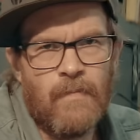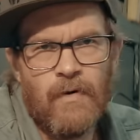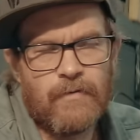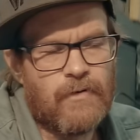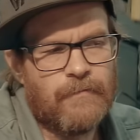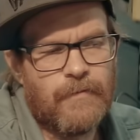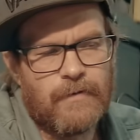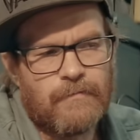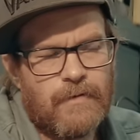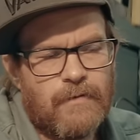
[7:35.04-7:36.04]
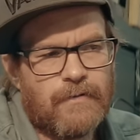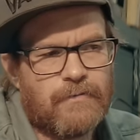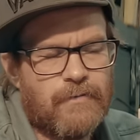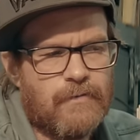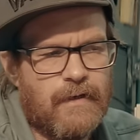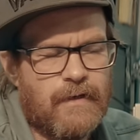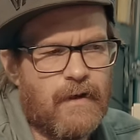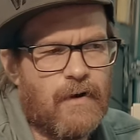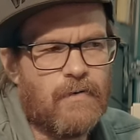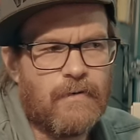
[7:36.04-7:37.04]
I'm more confident we're not too
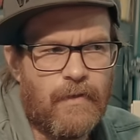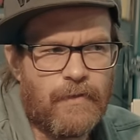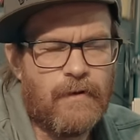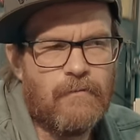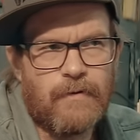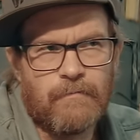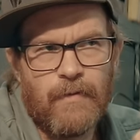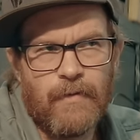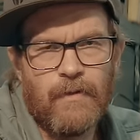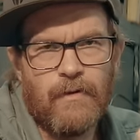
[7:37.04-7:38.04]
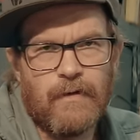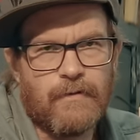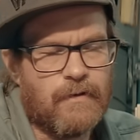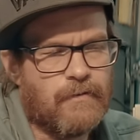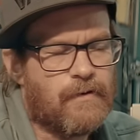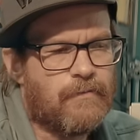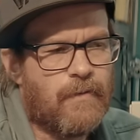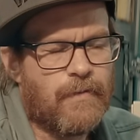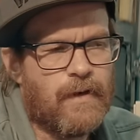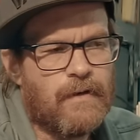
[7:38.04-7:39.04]
lean now. The thing with methanol and
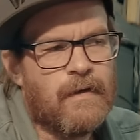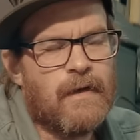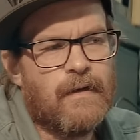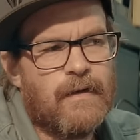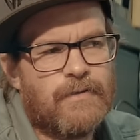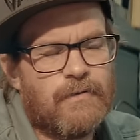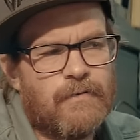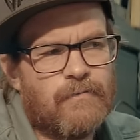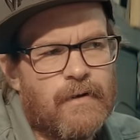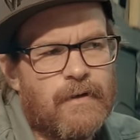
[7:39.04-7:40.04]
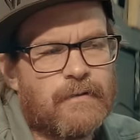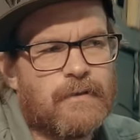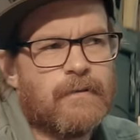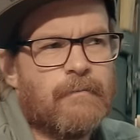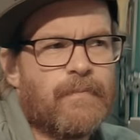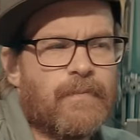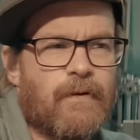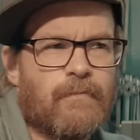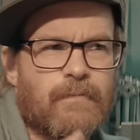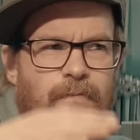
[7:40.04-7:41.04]
nitromethane is you can run it.
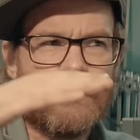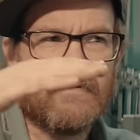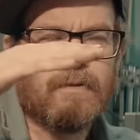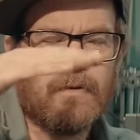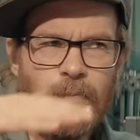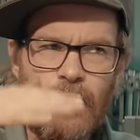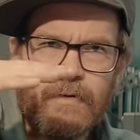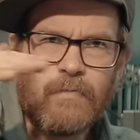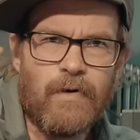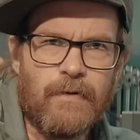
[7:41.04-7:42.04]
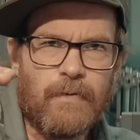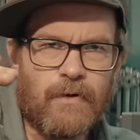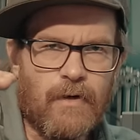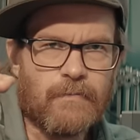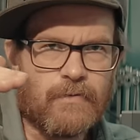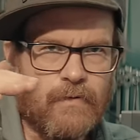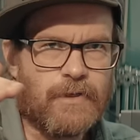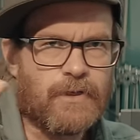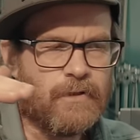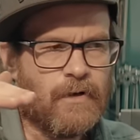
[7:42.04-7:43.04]
There's a point where it becomes
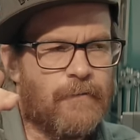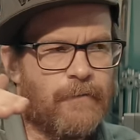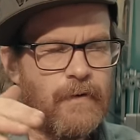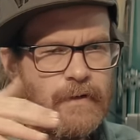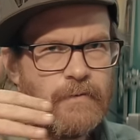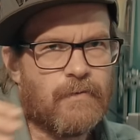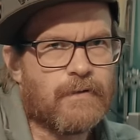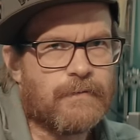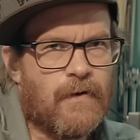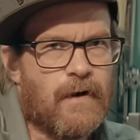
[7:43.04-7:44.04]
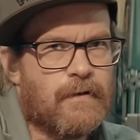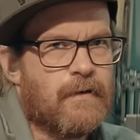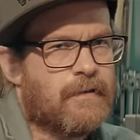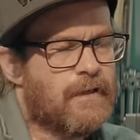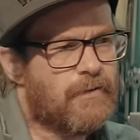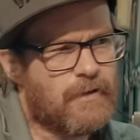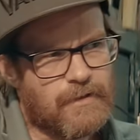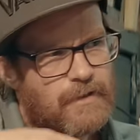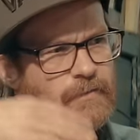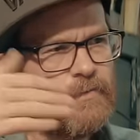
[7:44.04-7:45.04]
rich enough and it runs fine. And then you can
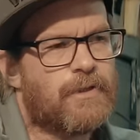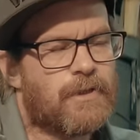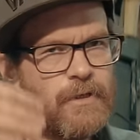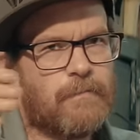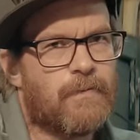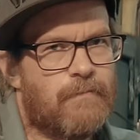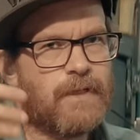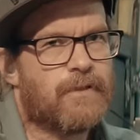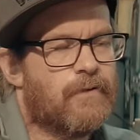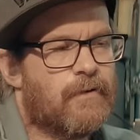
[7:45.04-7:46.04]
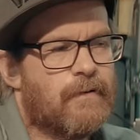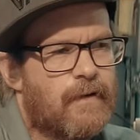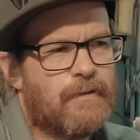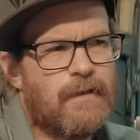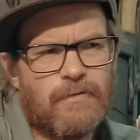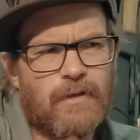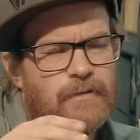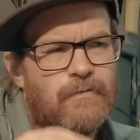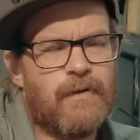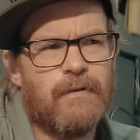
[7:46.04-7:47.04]
just richen up the mixture. And it
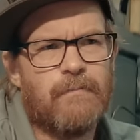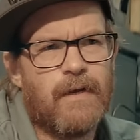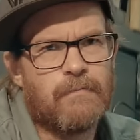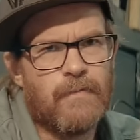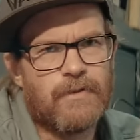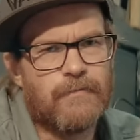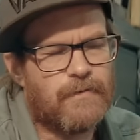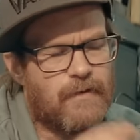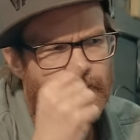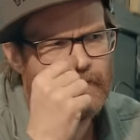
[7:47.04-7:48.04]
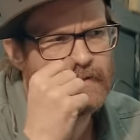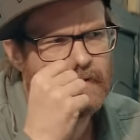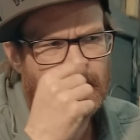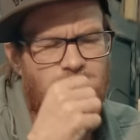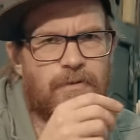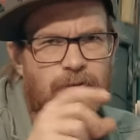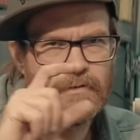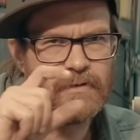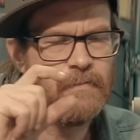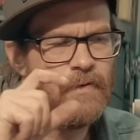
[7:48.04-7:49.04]
doesn't really make much of a difference, like
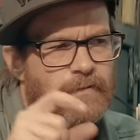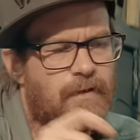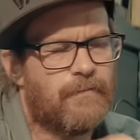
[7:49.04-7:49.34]
just a small